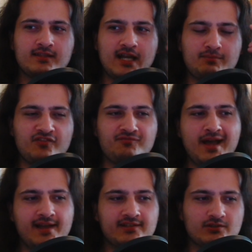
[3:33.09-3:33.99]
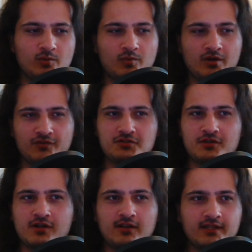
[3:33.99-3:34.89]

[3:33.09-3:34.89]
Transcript: type of mask or whatever you call